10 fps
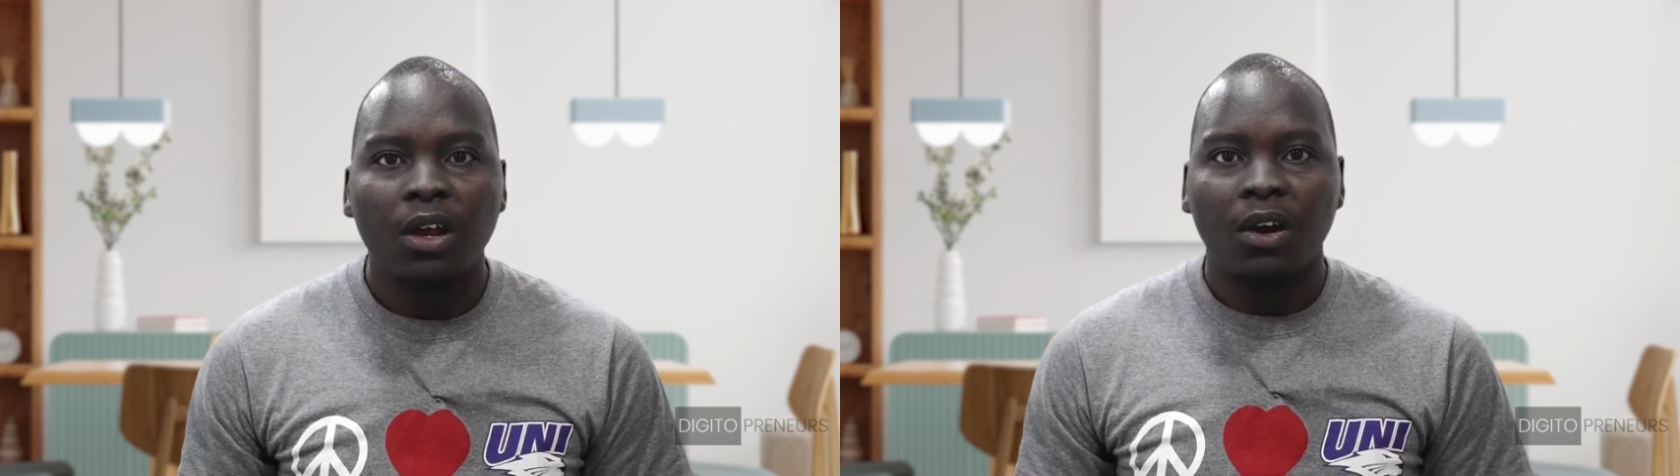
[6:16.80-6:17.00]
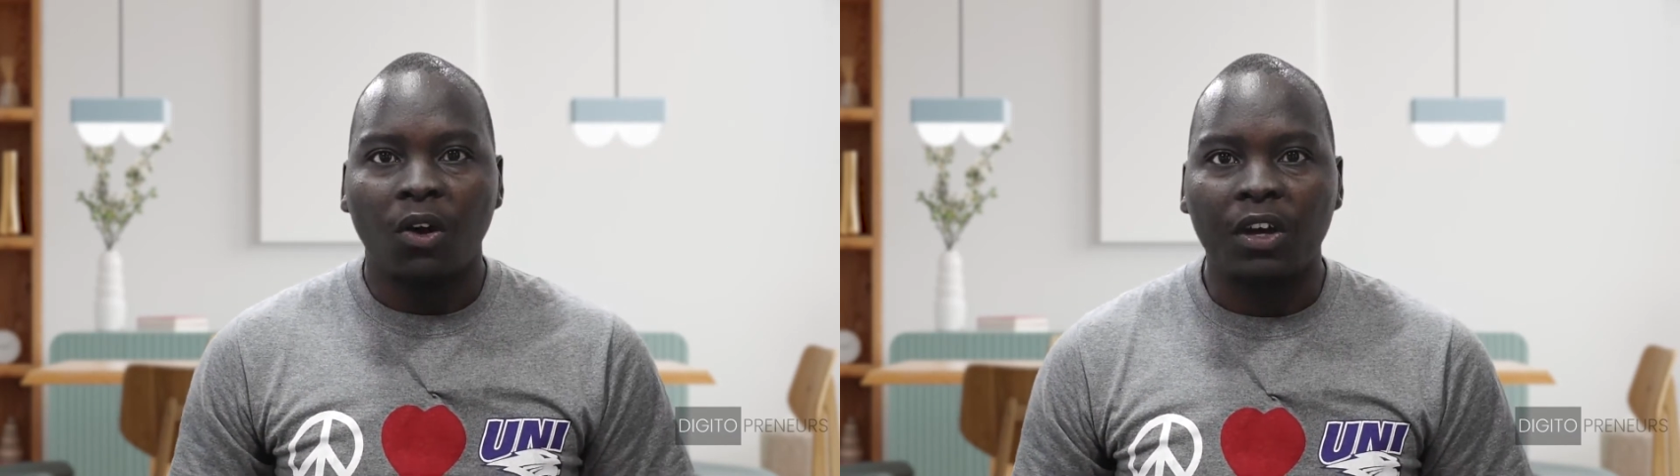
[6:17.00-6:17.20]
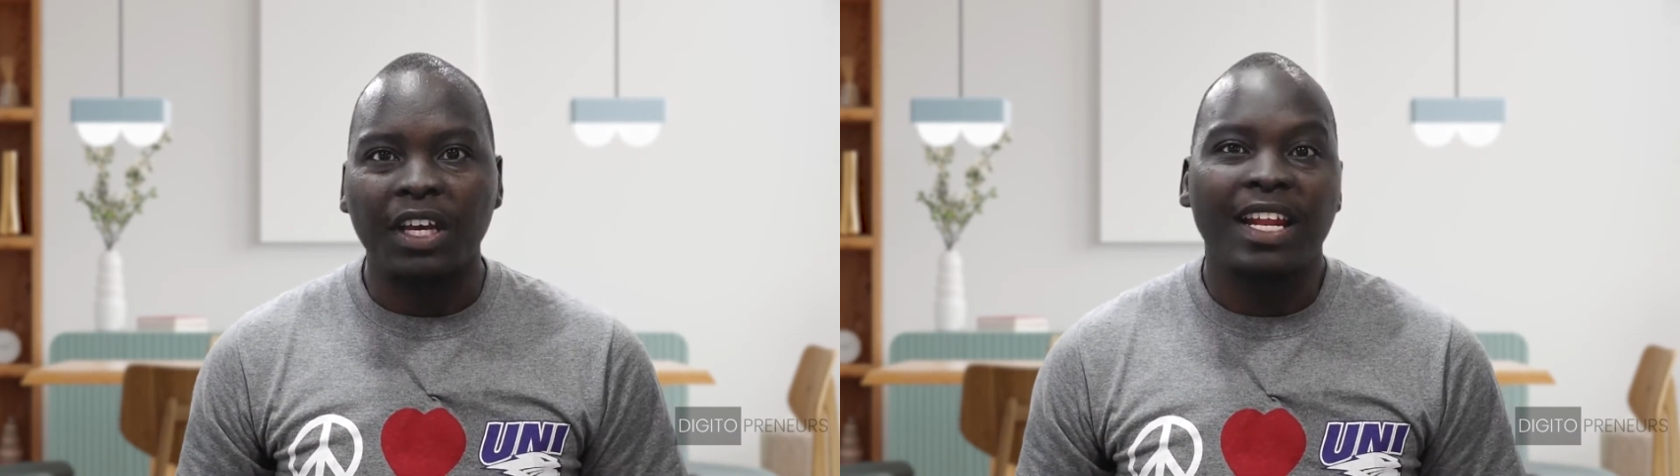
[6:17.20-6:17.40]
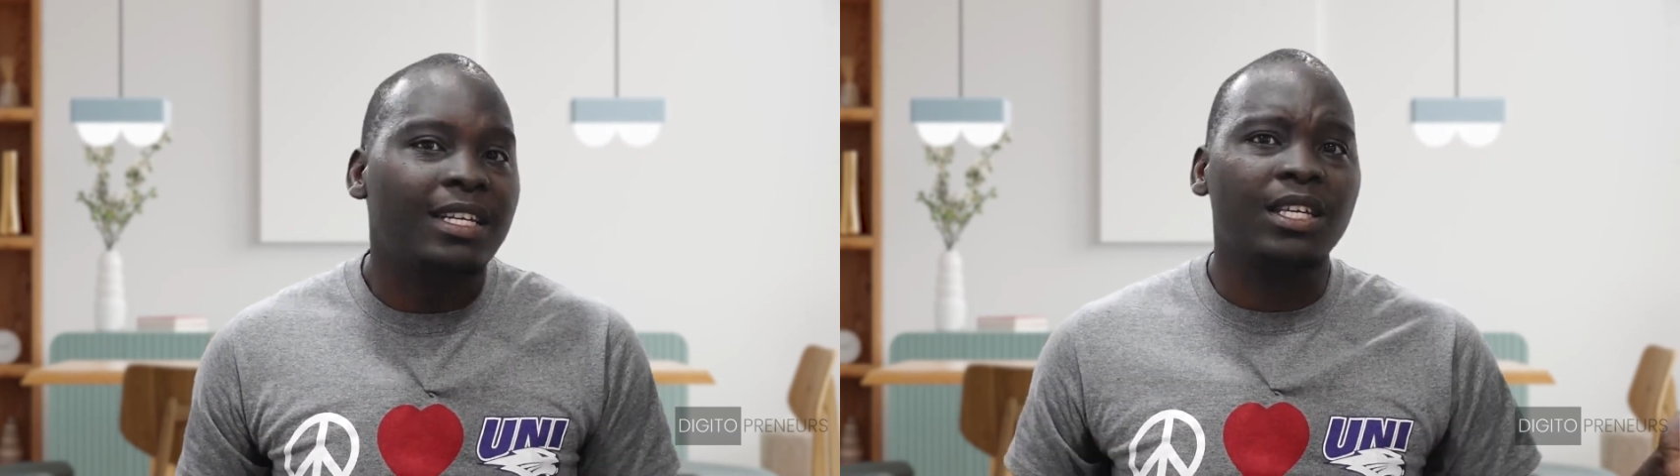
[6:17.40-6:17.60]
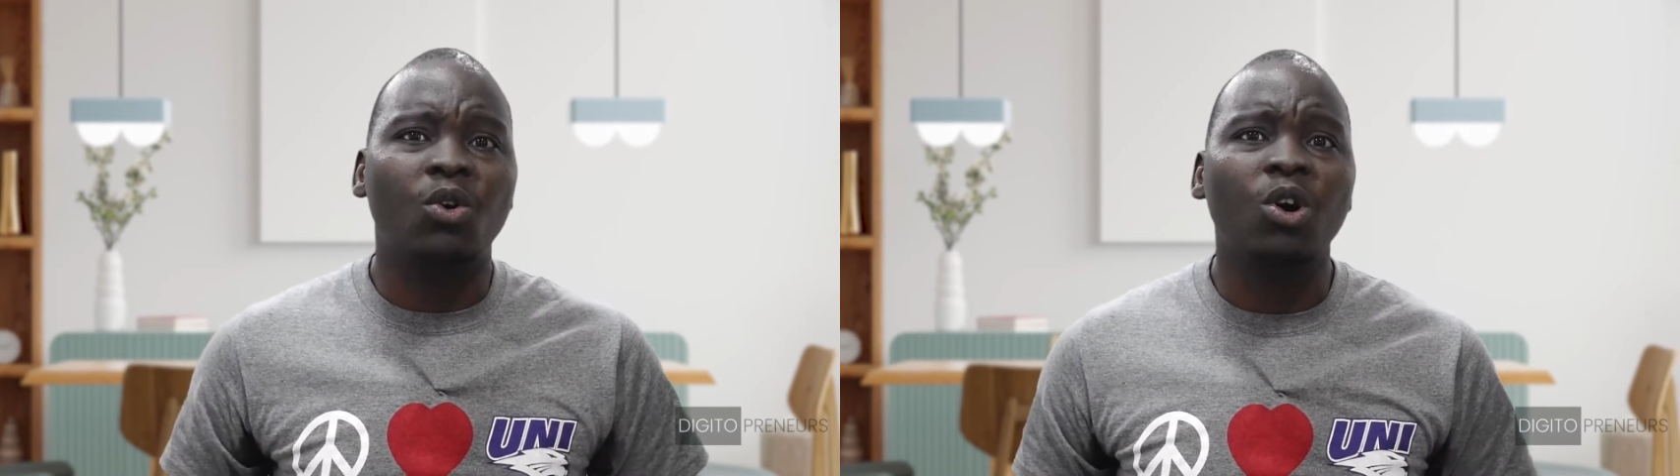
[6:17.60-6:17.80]
okay?
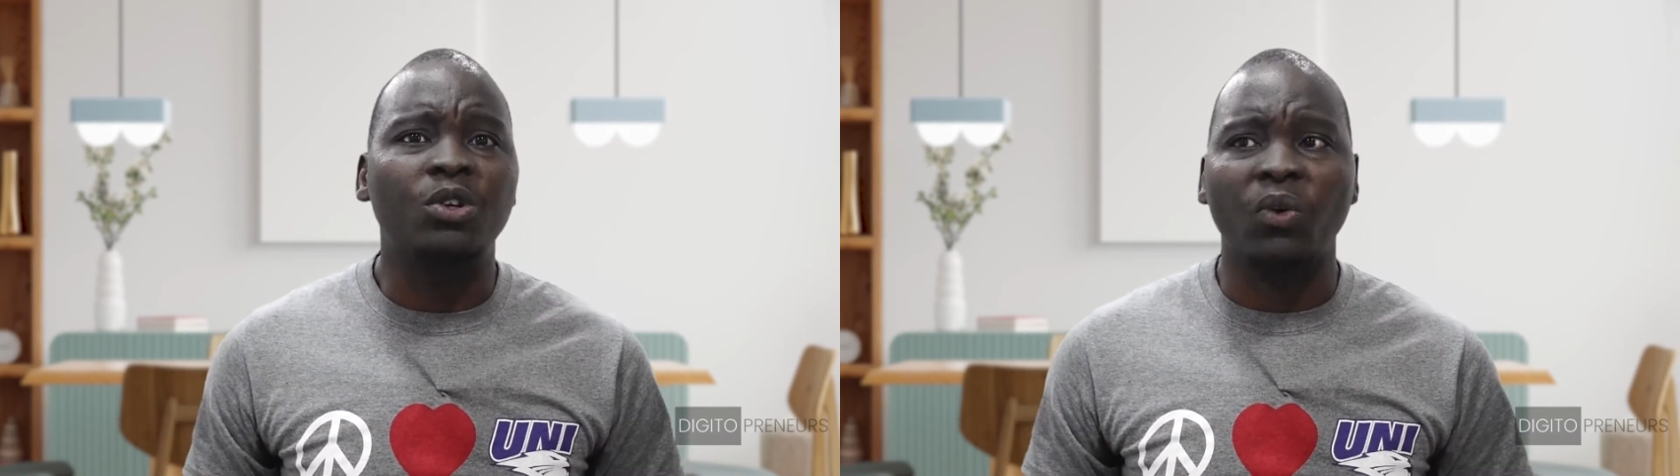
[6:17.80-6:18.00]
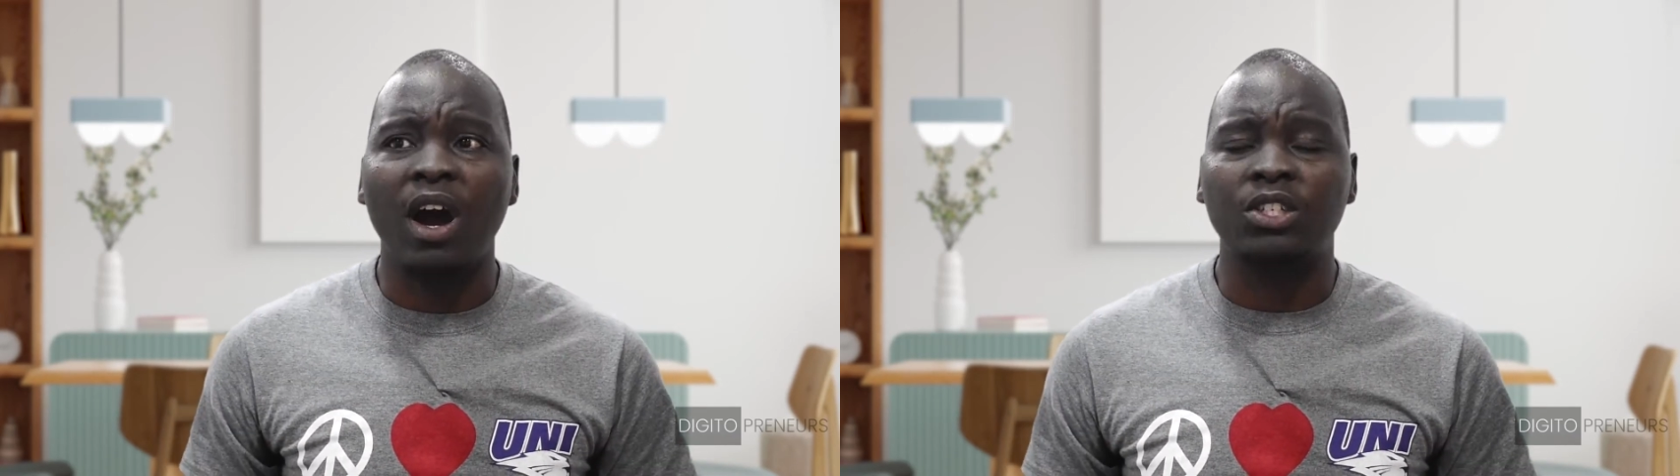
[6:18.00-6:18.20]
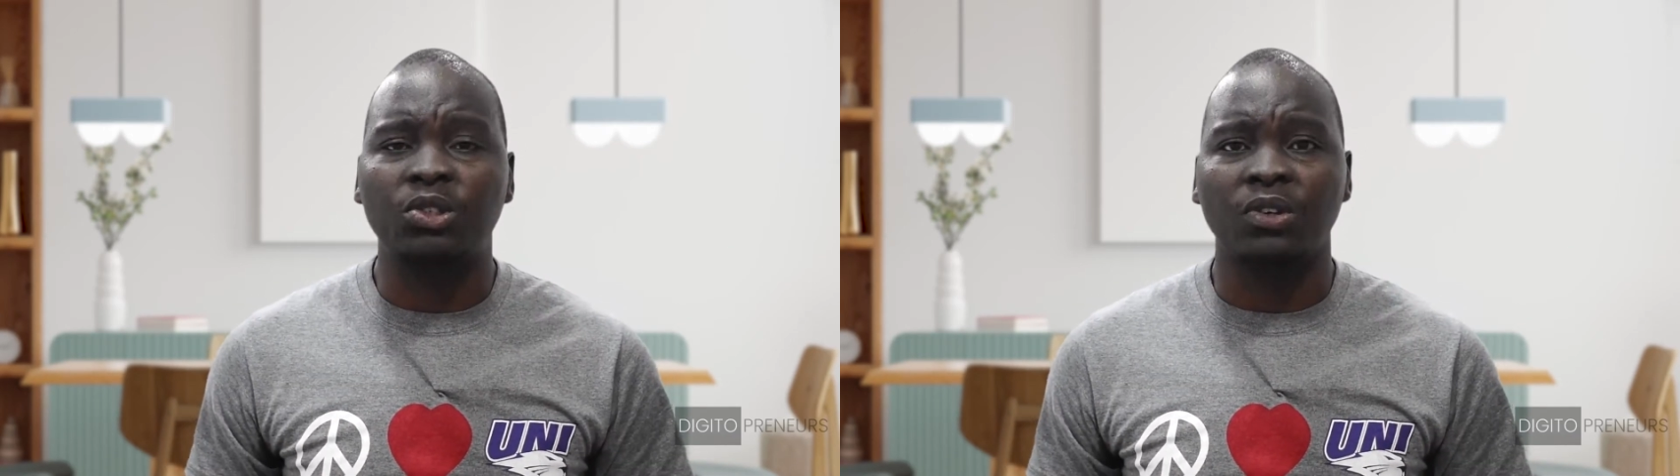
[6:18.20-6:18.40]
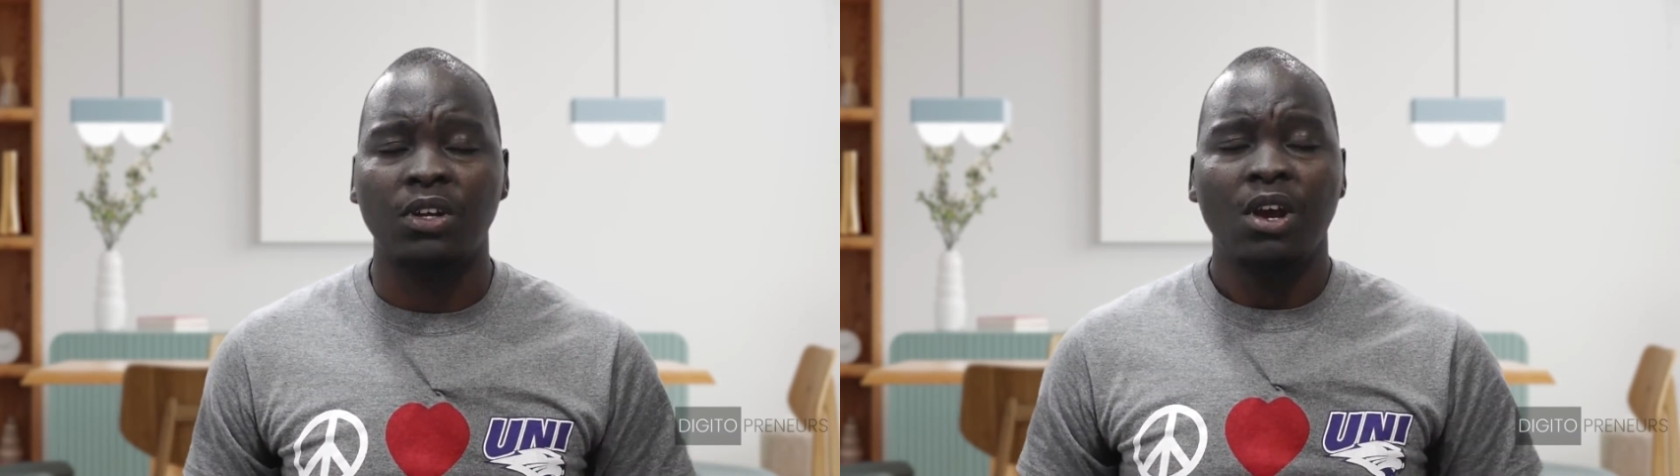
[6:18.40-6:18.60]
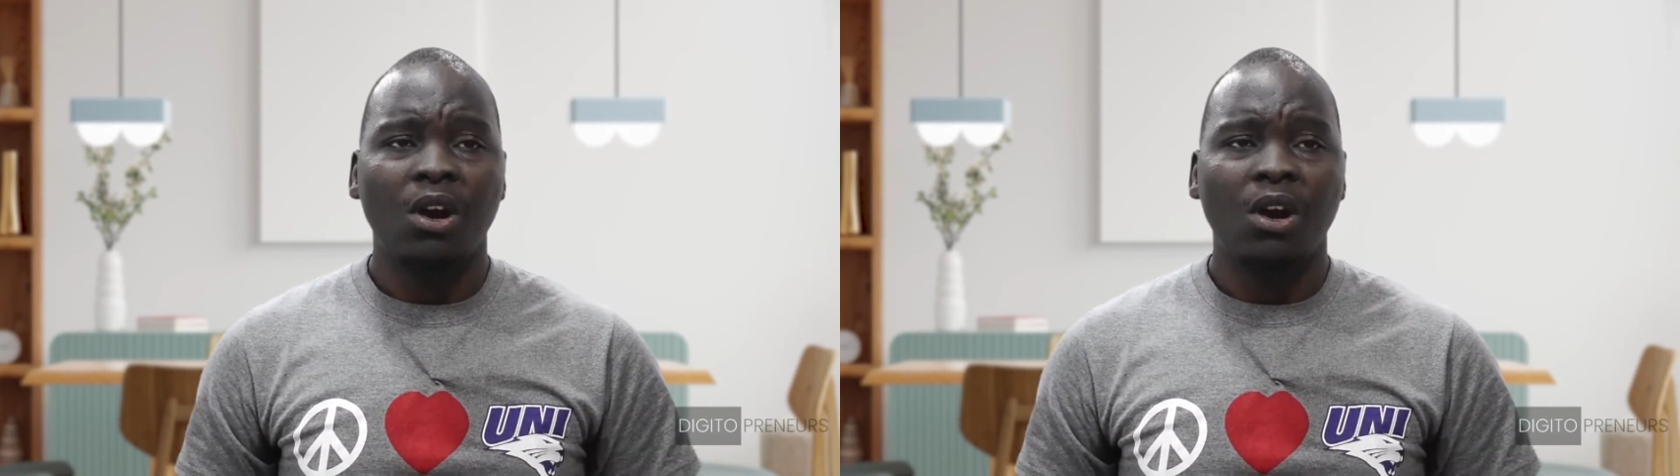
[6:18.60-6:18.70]
That's a call to action.